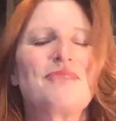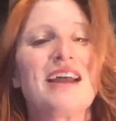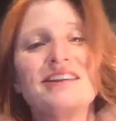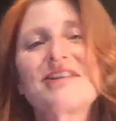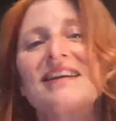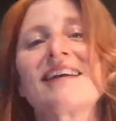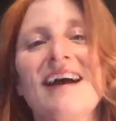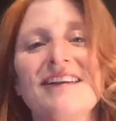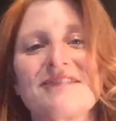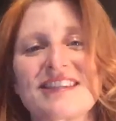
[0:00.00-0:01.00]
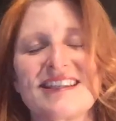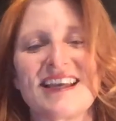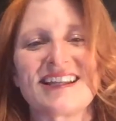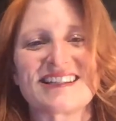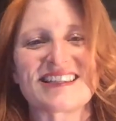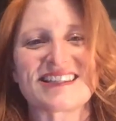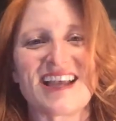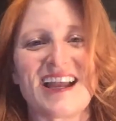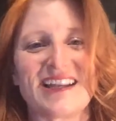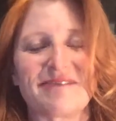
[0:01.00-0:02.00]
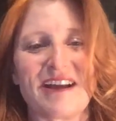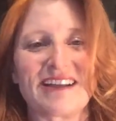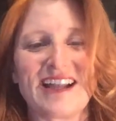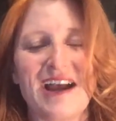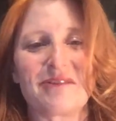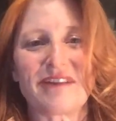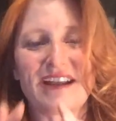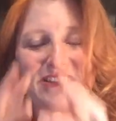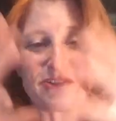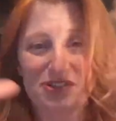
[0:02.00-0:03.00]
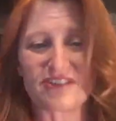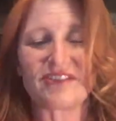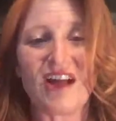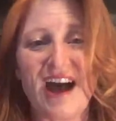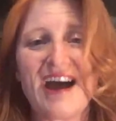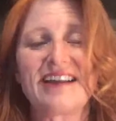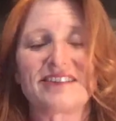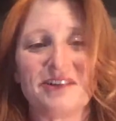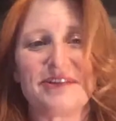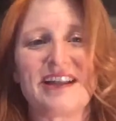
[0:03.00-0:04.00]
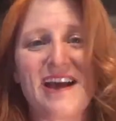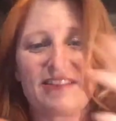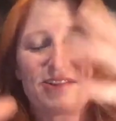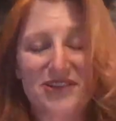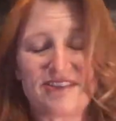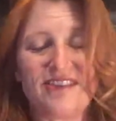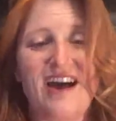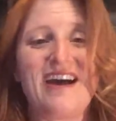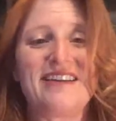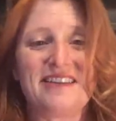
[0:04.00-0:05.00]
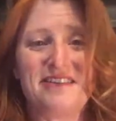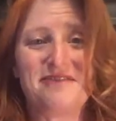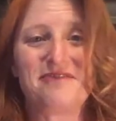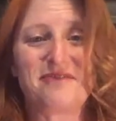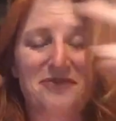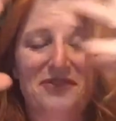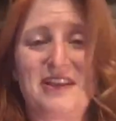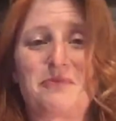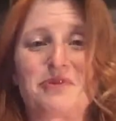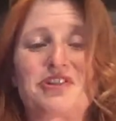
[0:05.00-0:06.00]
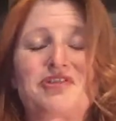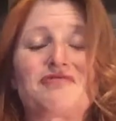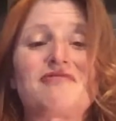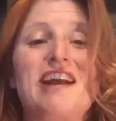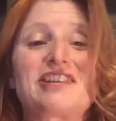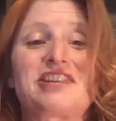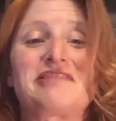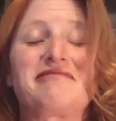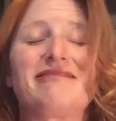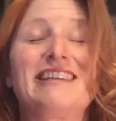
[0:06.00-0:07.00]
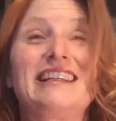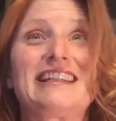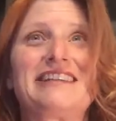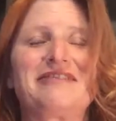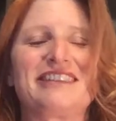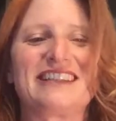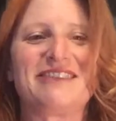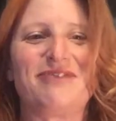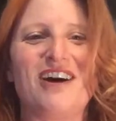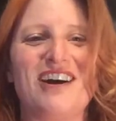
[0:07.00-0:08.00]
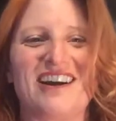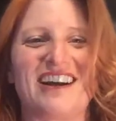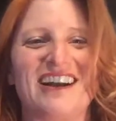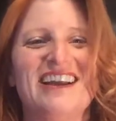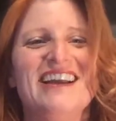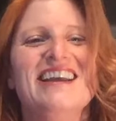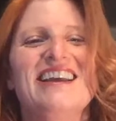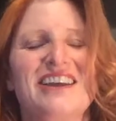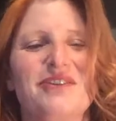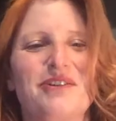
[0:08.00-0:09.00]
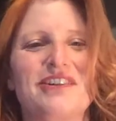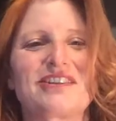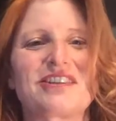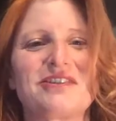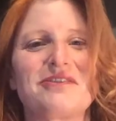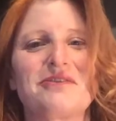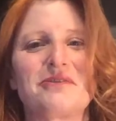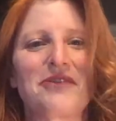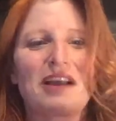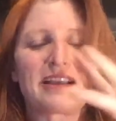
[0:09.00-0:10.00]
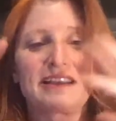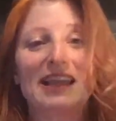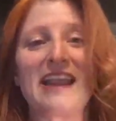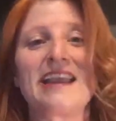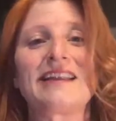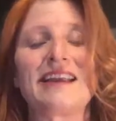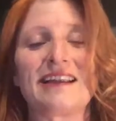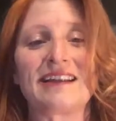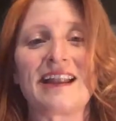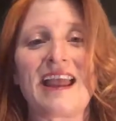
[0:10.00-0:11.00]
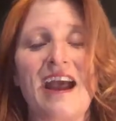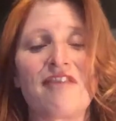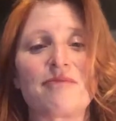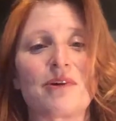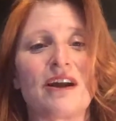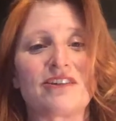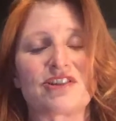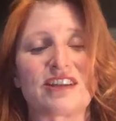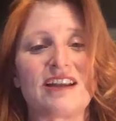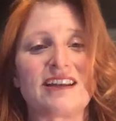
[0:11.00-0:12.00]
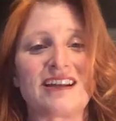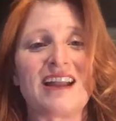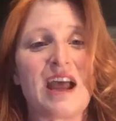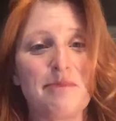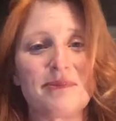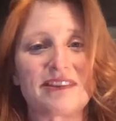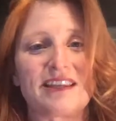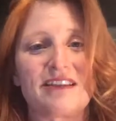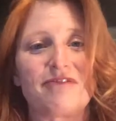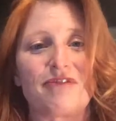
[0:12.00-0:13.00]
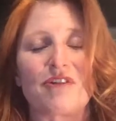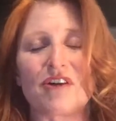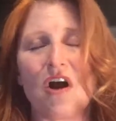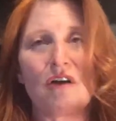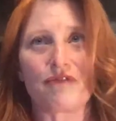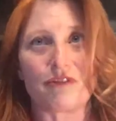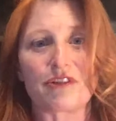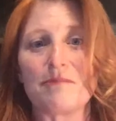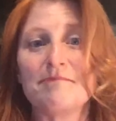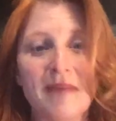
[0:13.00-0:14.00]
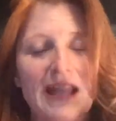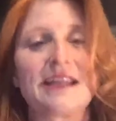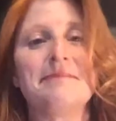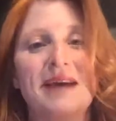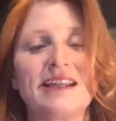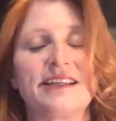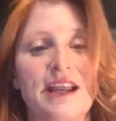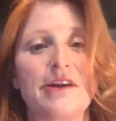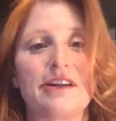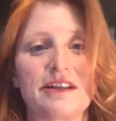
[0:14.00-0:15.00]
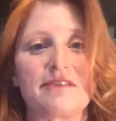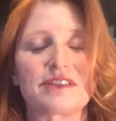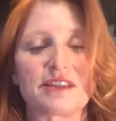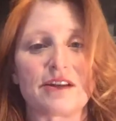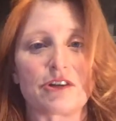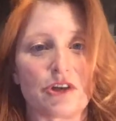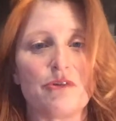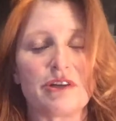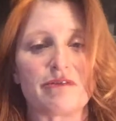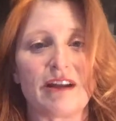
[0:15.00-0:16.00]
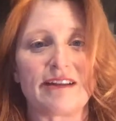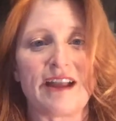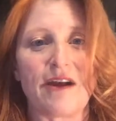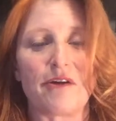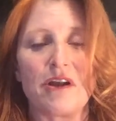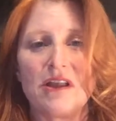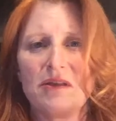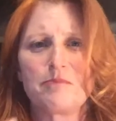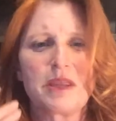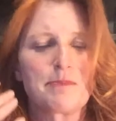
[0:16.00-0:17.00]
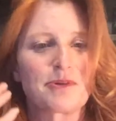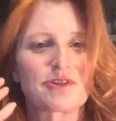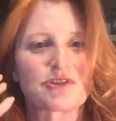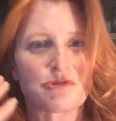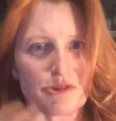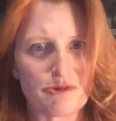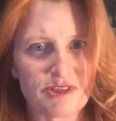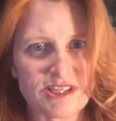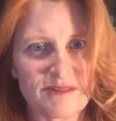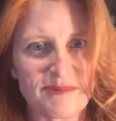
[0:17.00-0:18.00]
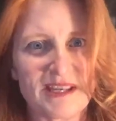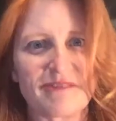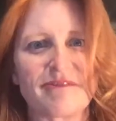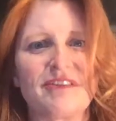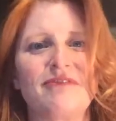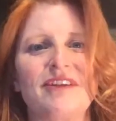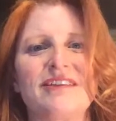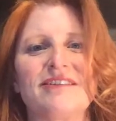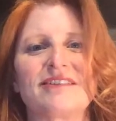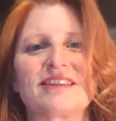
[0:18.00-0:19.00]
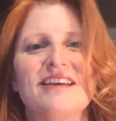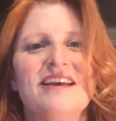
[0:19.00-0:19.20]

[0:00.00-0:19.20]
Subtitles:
And you can kind of see that in society right now, right? There's a lot going on. There's a lot of like, we're stretching really, really far in order to gain and have more understanding and empathy for the many, many narratives that are going right now. People's truths are being revealed.